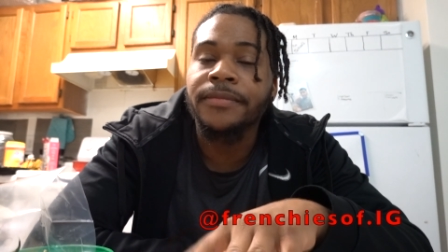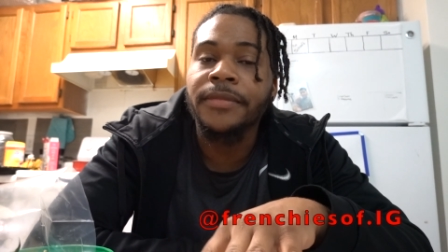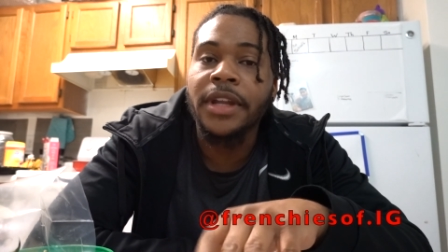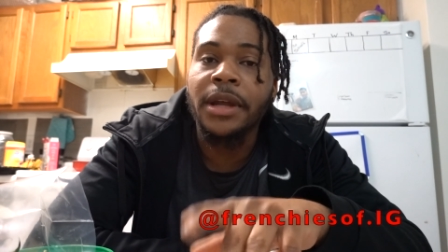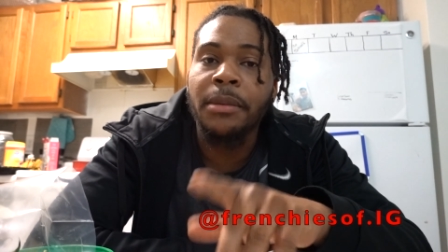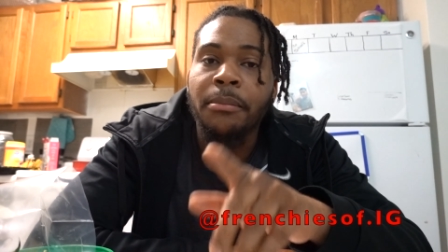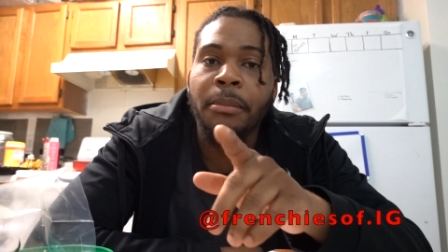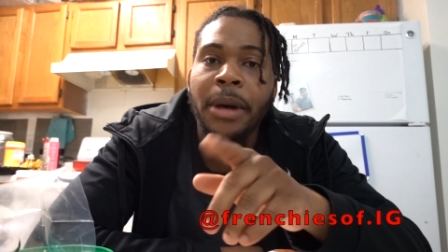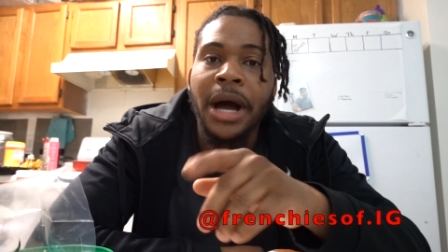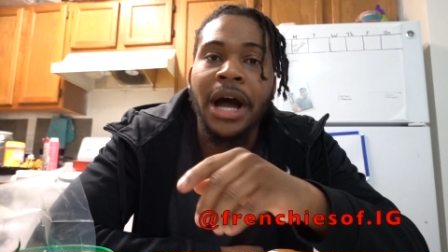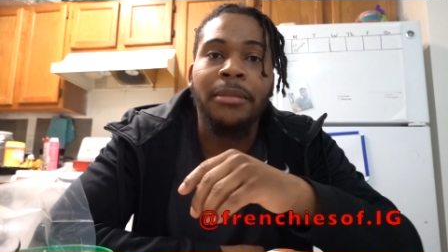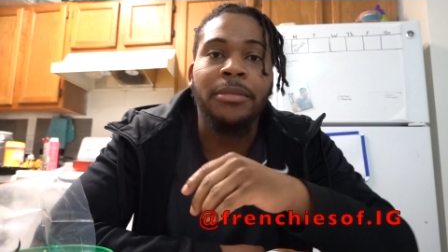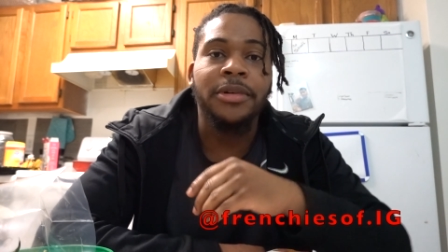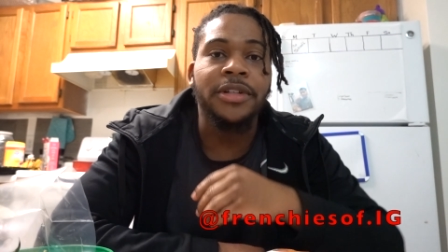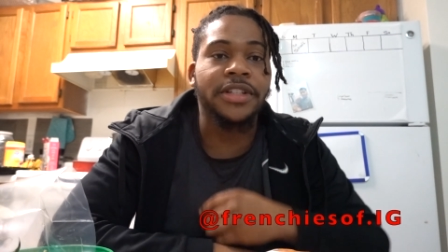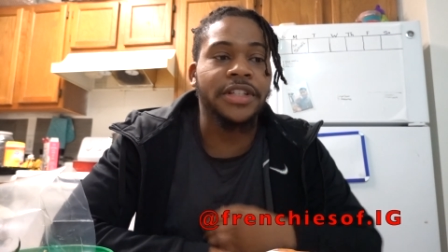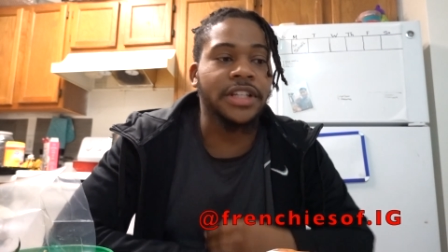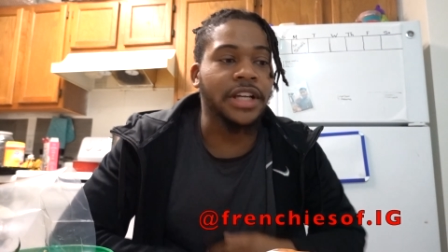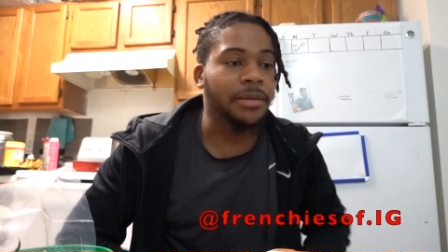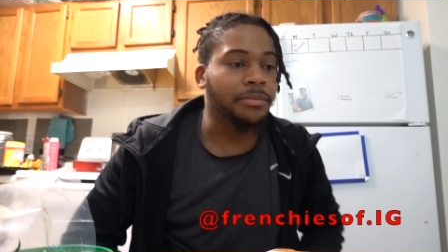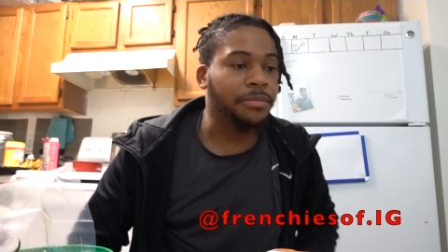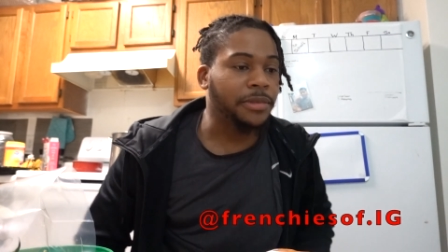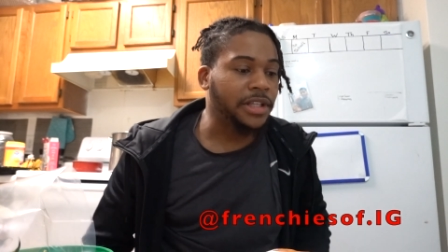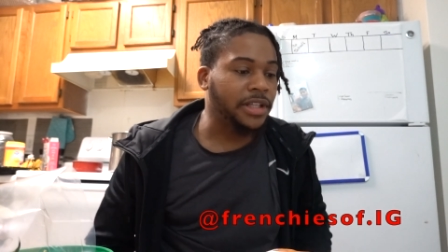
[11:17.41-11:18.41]
Mama
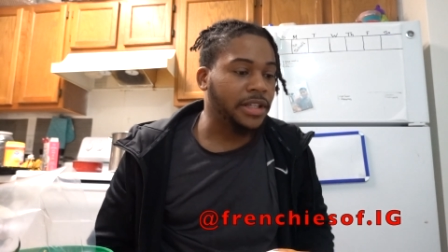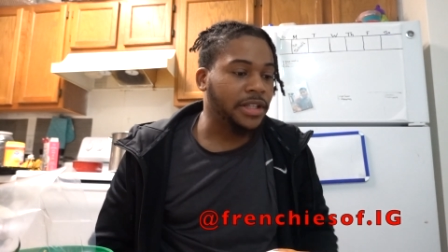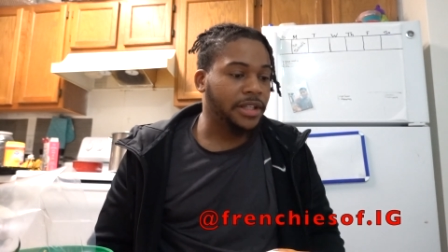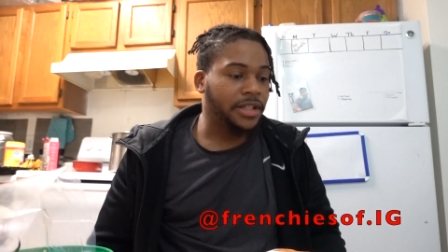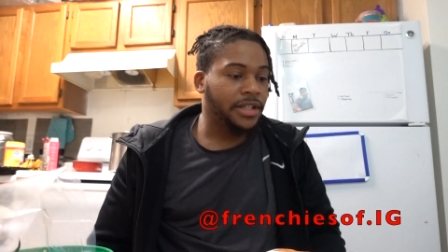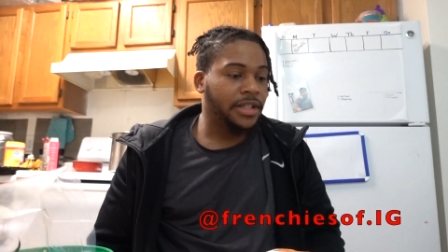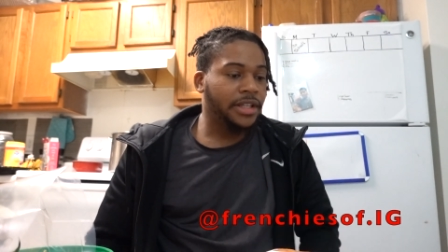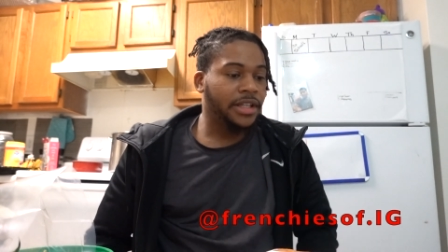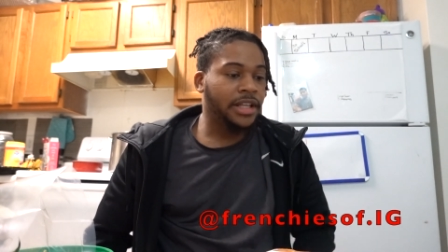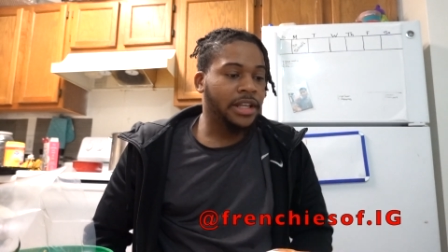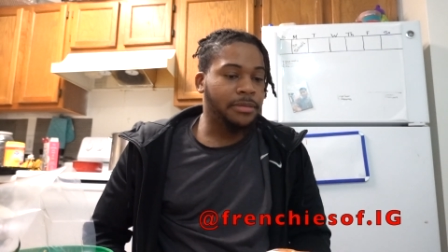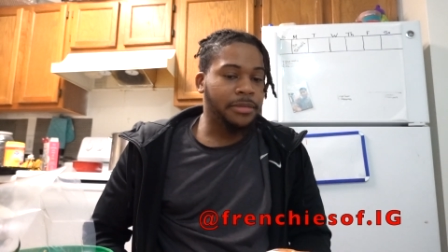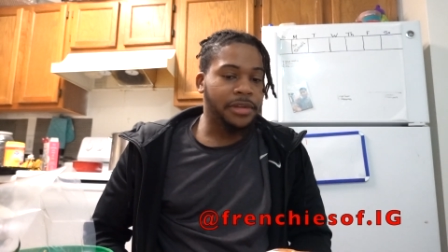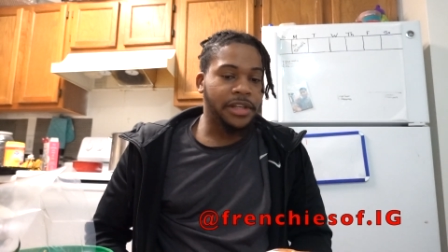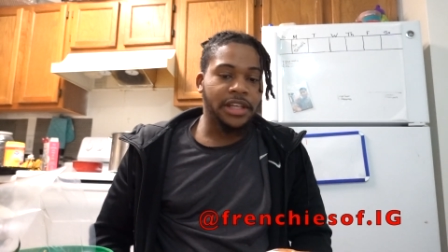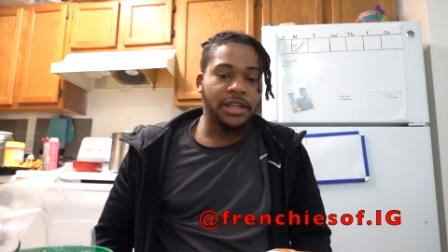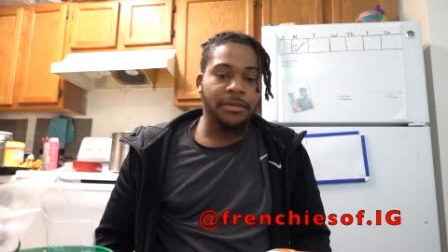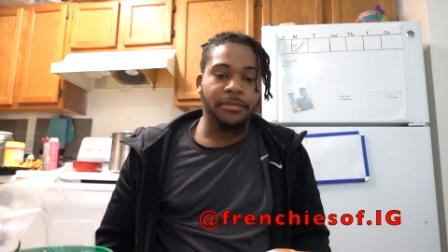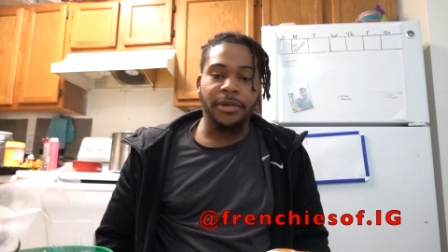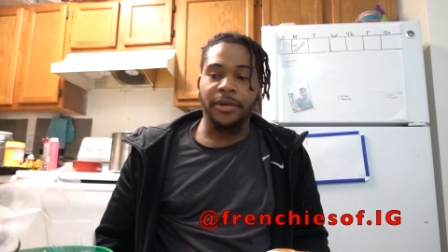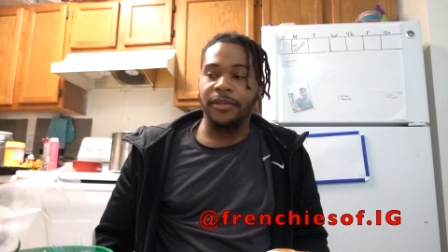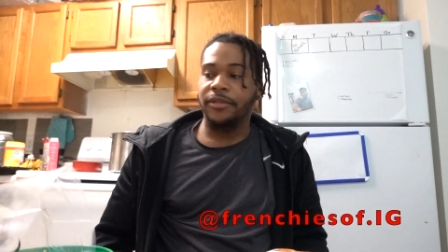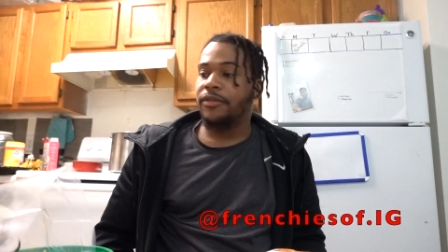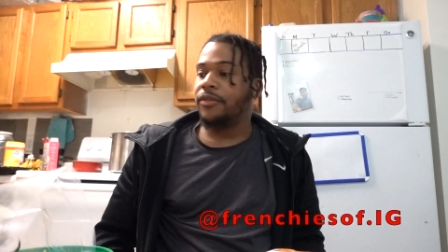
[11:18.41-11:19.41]
something. Let me
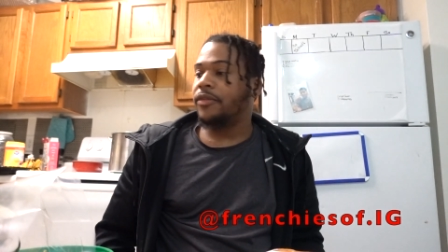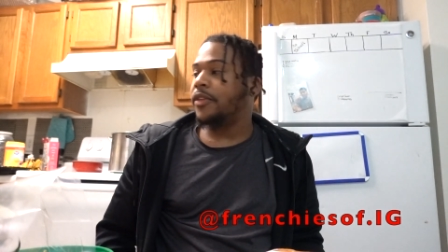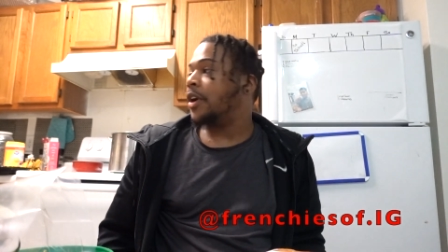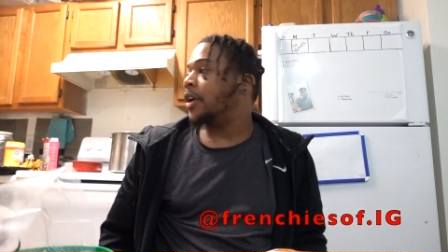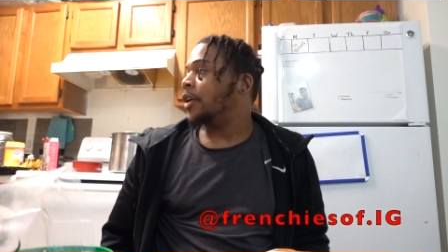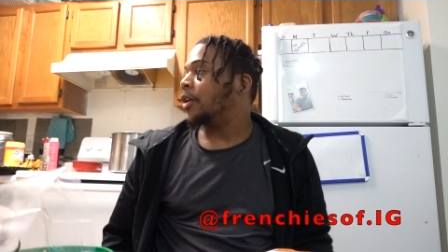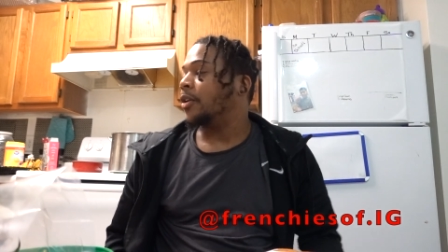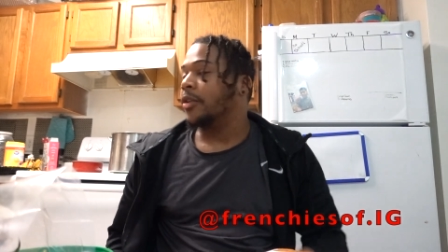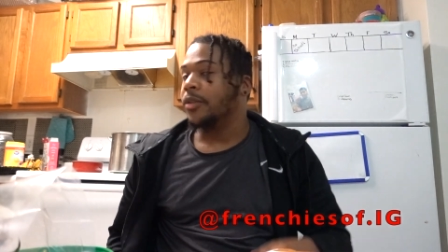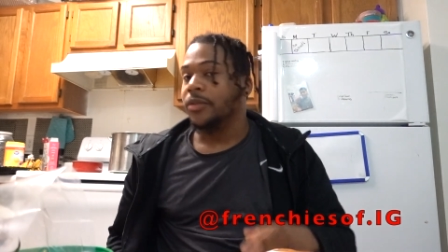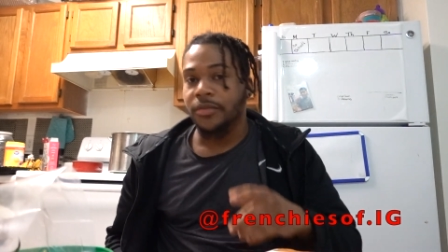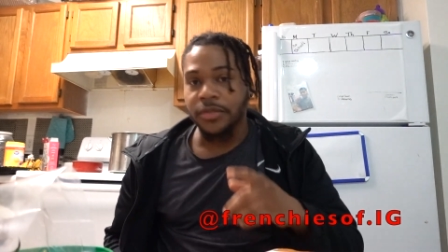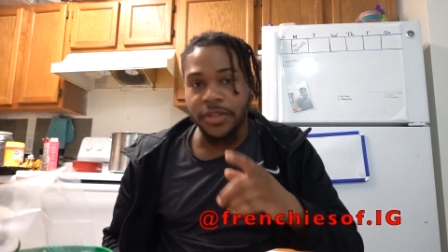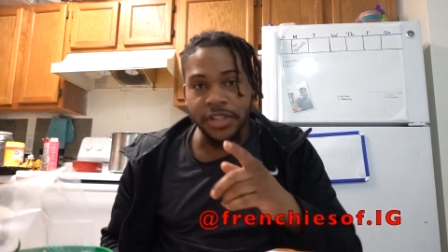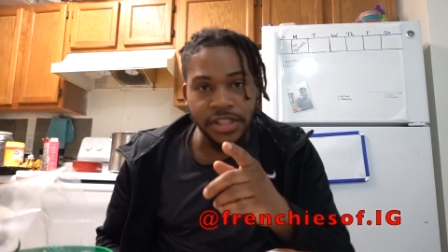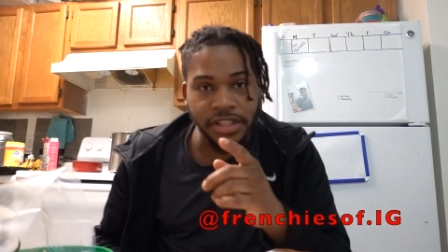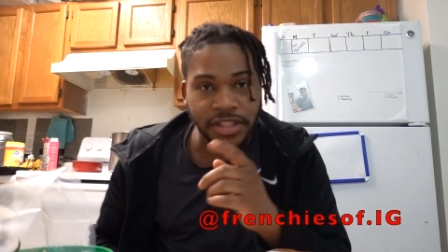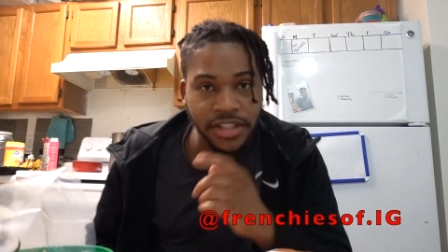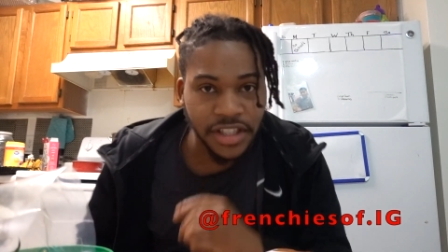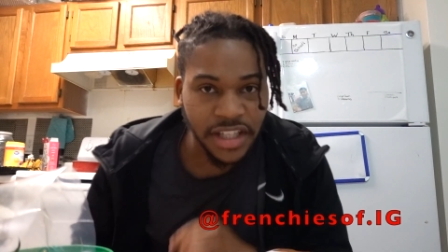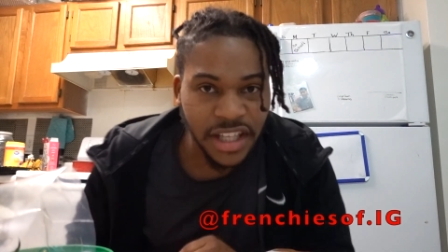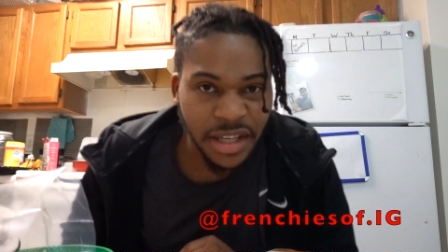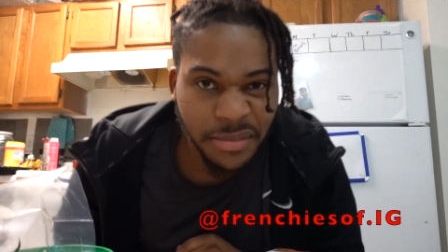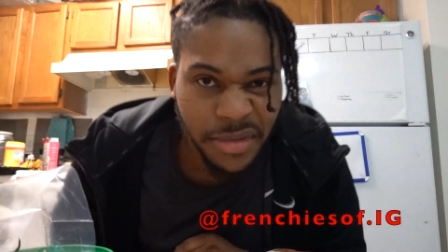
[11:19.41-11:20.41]
get my phone.
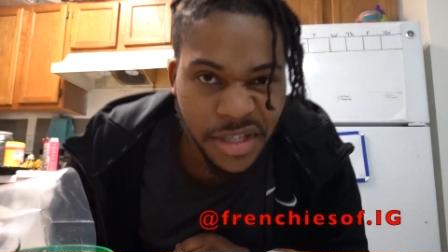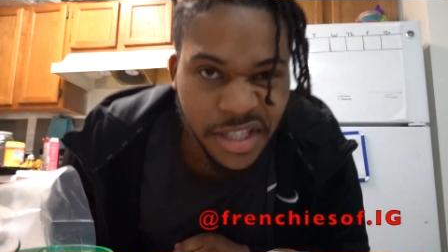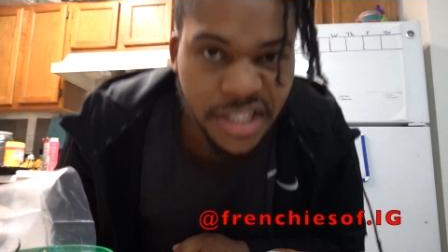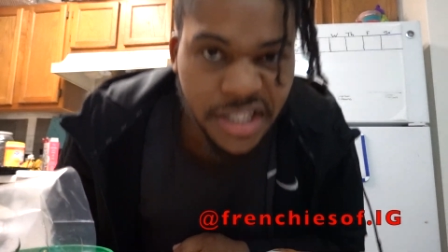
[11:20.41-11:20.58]
Just give me a